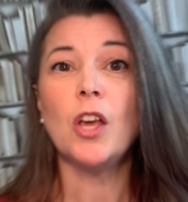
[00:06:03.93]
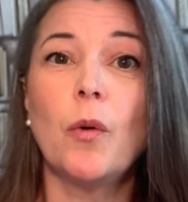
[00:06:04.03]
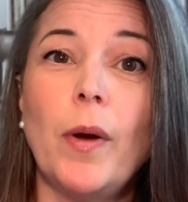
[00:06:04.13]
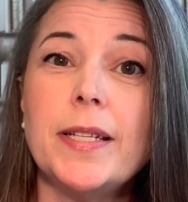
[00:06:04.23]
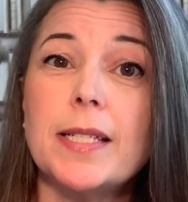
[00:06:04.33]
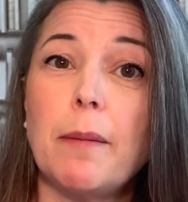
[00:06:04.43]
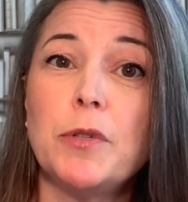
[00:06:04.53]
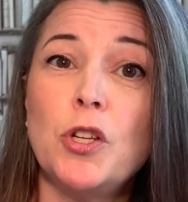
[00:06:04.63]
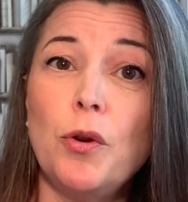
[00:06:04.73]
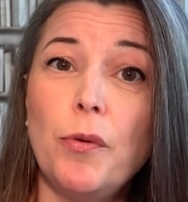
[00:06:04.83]
When
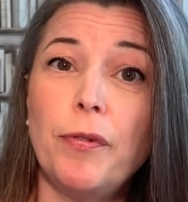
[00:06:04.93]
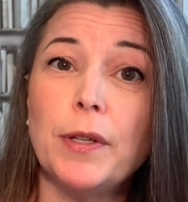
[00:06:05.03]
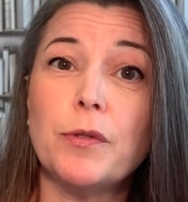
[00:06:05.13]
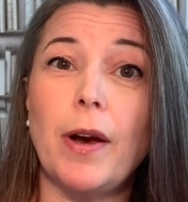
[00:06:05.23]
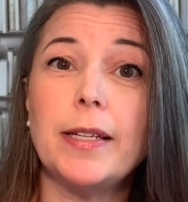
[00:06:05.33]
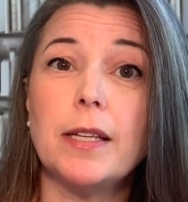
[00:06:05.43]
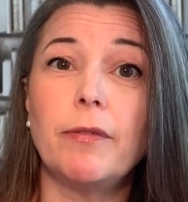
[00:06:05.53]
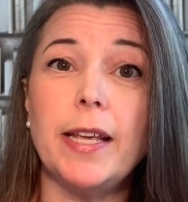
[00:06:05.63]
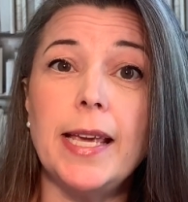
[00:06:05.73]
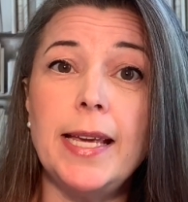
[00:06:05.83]
step 2 feels
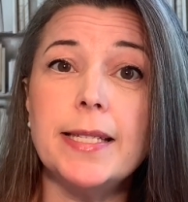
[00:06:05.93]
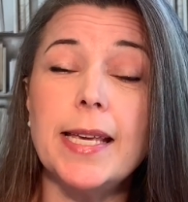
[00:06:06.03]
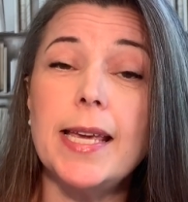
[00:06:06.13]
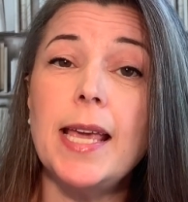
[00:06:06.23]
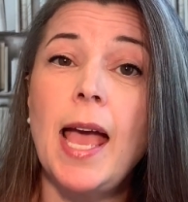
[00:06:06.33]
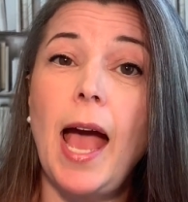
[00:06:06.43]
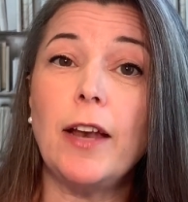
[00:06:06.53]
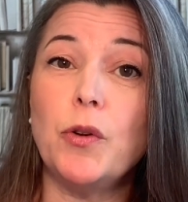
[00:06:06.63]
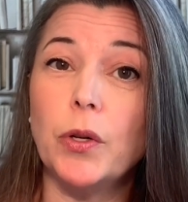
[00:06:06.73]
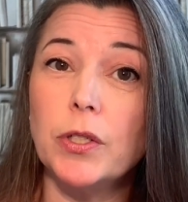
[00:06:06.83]
relatively easy
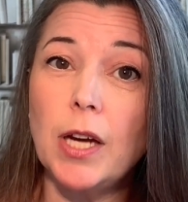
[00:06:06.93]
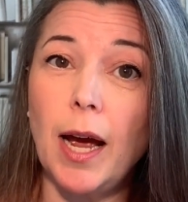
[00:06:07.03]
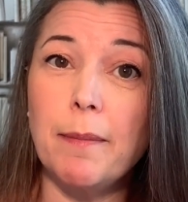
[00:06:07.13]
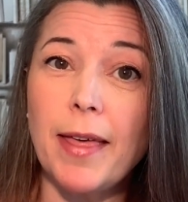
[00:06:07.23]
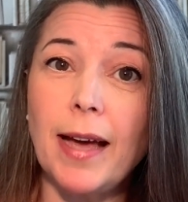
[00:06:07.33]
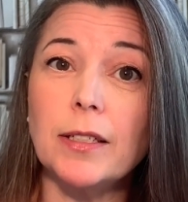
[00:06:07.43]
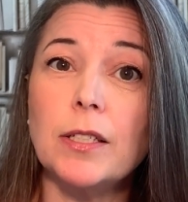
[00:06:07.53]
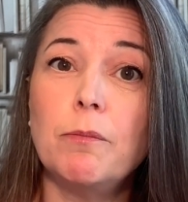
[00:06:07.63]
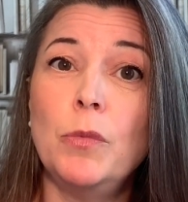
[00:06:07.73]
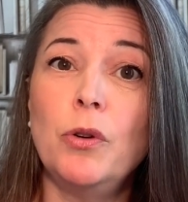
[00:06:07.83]
and you can time
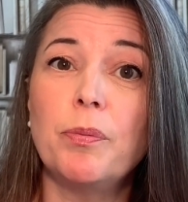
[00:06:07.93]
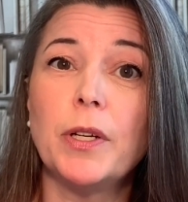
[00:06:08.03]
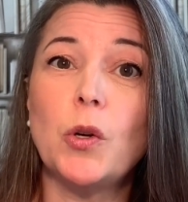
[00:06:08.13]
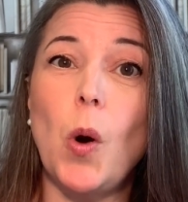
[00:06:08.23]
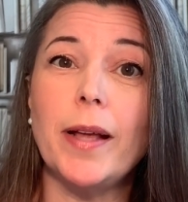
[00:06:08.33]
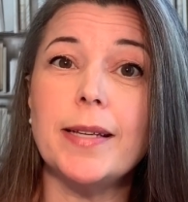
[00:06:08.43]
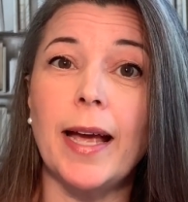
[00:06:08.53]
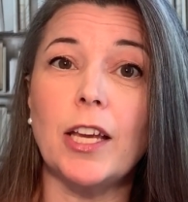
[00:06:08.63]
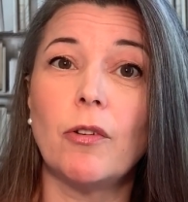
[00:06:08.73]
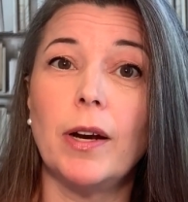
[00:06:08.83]
that movement quite
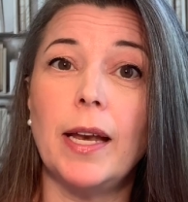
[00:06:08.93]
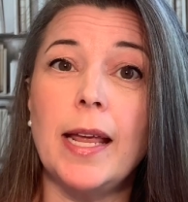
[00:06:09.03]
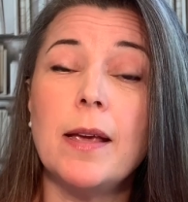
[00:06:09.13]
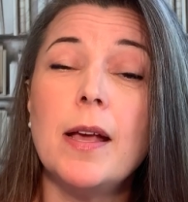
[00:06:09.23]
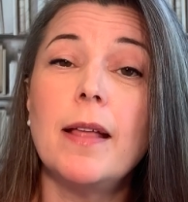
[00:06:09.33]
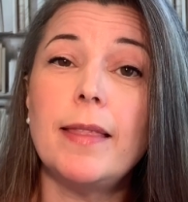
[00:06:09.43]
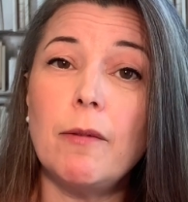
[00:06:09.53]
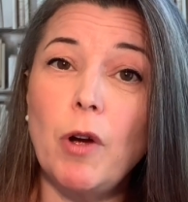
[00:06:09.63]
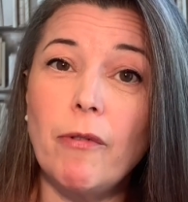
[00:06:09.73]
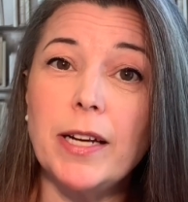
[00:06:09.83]
accurately,
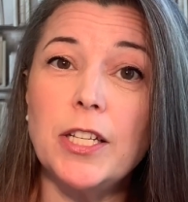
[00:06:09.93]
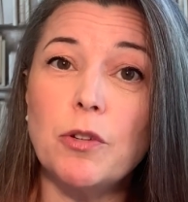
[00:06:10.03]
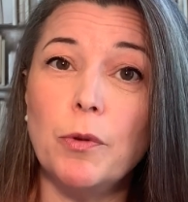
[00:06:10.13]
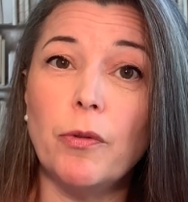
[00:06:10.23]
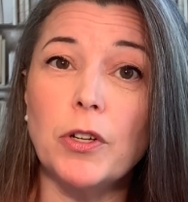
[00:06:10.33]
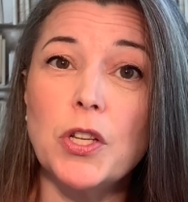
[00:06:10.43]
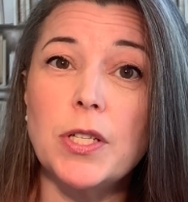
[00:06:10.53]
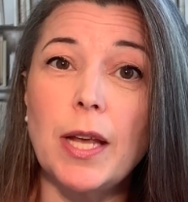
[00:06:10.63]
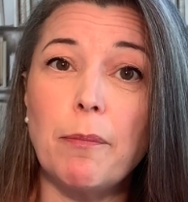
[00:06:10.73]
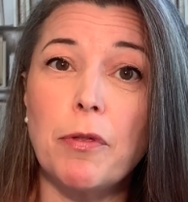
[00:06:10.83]
then we're ready to move on to
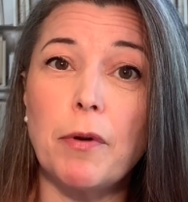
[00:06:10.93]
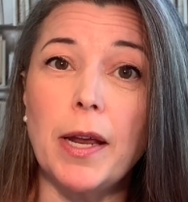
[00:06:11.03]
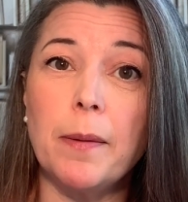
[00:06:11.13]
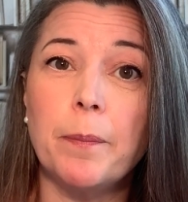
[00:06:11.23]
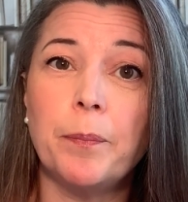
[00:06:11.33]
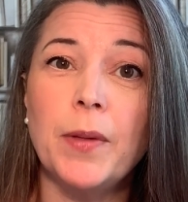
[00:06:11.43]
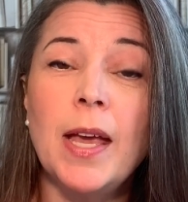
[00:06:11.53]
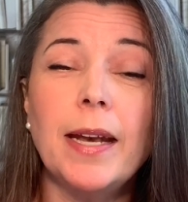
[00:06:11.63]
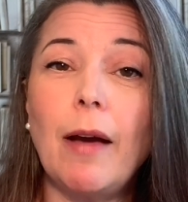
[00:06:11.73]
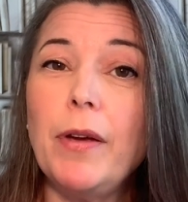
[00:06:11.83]
step 3.
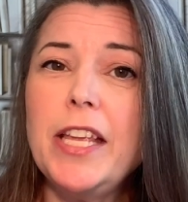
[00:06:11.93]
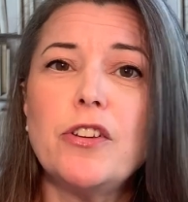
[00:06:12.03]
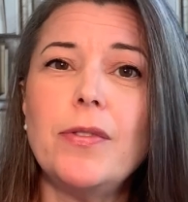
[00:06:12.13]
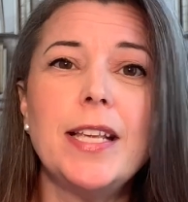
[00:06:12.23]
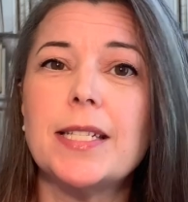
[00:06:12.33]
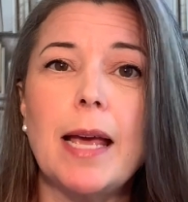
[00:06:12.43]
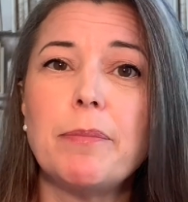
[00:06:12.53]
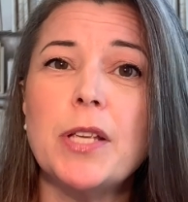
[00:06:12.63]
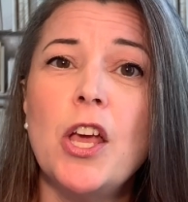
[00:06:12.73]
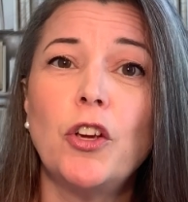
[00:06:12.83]
Now, each of these
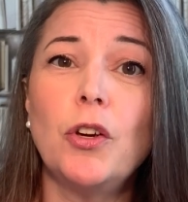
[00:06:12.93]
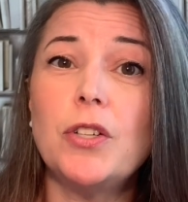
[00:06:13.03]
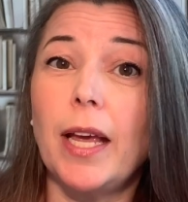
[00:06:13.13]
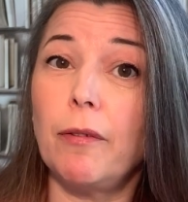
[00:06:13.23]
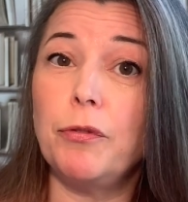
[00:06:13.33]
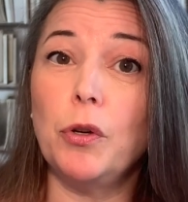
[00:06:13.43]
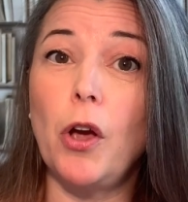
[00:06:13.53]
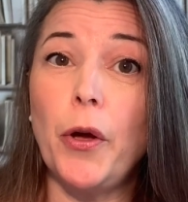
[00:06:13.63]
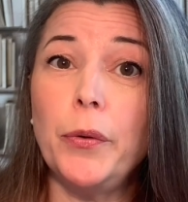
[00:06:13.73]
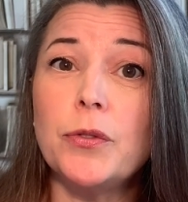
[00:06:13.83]
steps could take a few
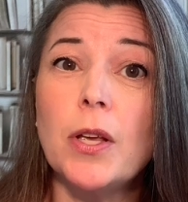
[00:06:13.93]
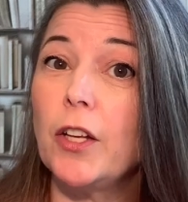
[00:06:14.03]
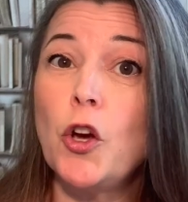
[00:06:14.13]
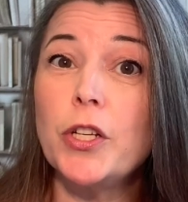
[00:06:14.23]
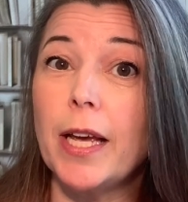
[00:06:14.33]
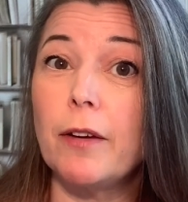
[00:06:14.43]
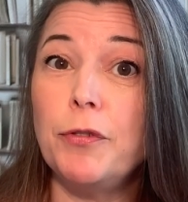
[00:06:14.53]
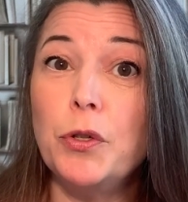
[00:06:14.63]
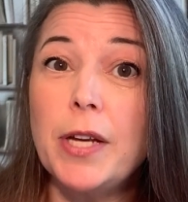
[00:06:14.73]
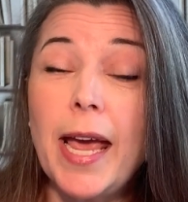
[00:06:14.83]
goes, could take a
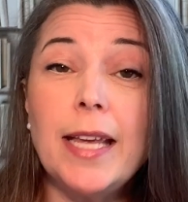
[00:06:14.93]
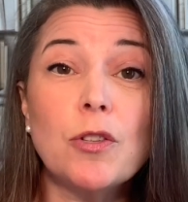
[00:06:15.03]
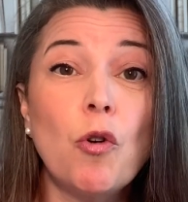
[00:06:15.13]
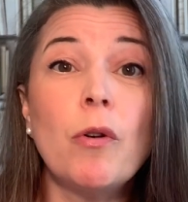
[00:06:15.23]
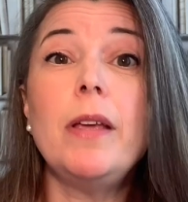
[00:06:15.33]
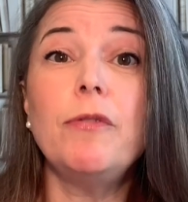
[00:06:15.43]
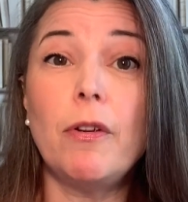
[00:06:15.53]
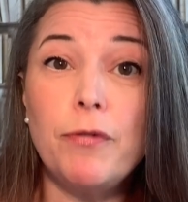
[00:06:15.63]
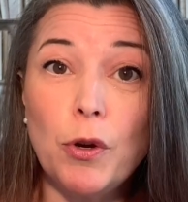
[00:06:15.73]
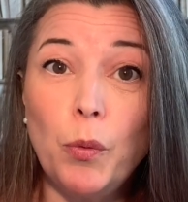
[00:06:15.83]
few days, or even a
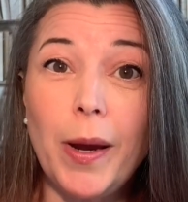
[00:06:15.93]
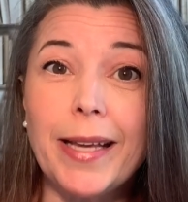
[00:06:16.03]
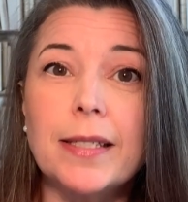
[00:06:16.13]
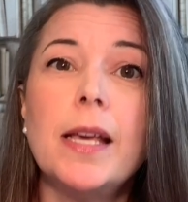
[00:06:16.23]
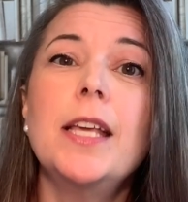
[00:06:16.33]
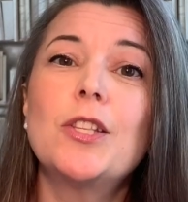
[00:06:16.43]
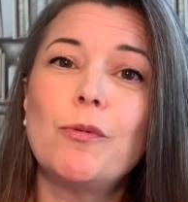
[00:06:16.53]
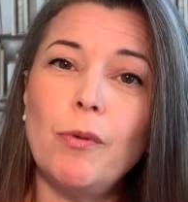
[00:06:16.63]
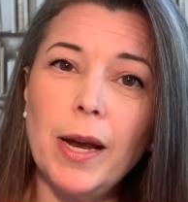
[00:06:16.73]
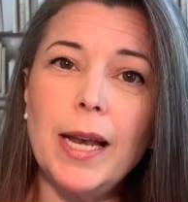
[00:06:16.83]
few weeks. It's
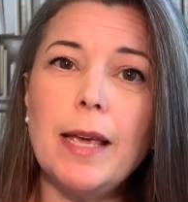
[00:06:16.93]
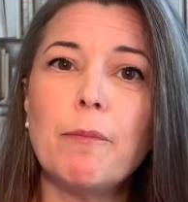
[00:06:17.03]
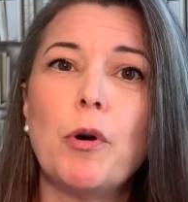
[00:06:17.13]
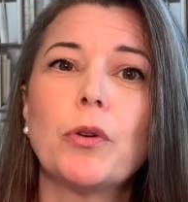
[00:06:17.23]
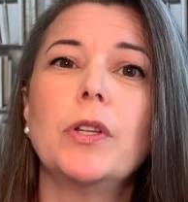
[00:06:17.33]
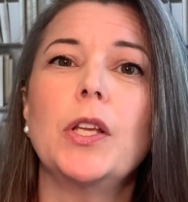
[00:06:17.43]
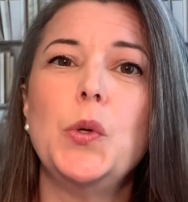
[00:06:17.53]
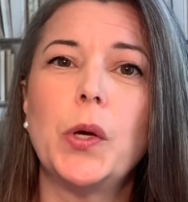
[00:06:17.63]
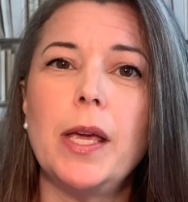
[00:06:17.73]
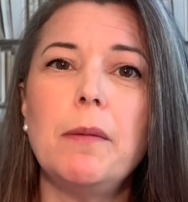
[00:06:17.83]
really important that
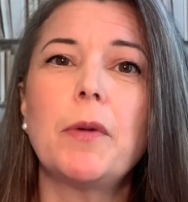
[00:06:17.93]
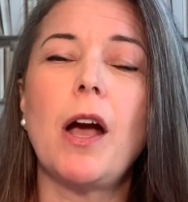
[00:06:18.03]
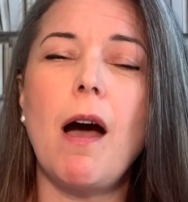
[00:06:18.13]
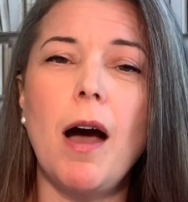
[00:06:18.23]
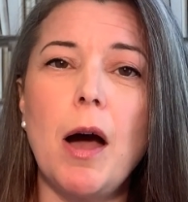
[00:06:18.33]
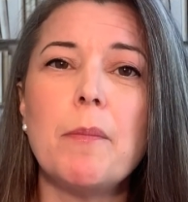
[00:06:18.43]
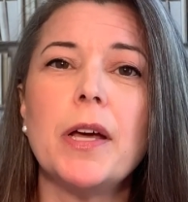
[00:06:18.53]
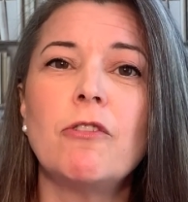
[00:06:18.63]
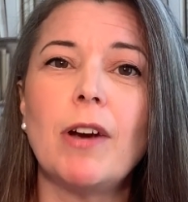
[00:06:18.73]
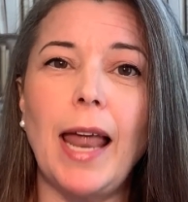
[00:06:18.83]
you keep calm
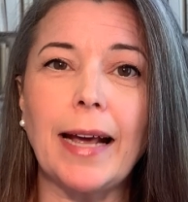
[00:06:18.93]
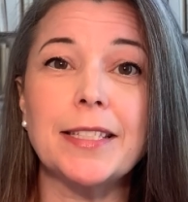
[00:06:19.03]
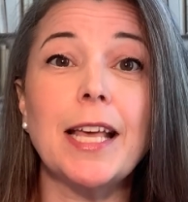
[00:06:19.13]
and relaxed.